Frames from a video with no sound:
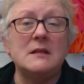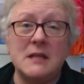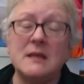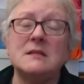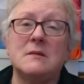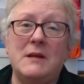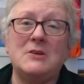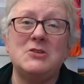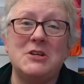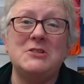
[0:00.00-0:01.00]
It takes some
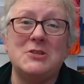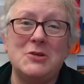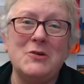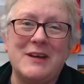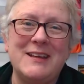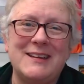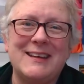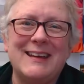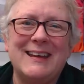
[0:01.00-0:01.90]
energy to do it,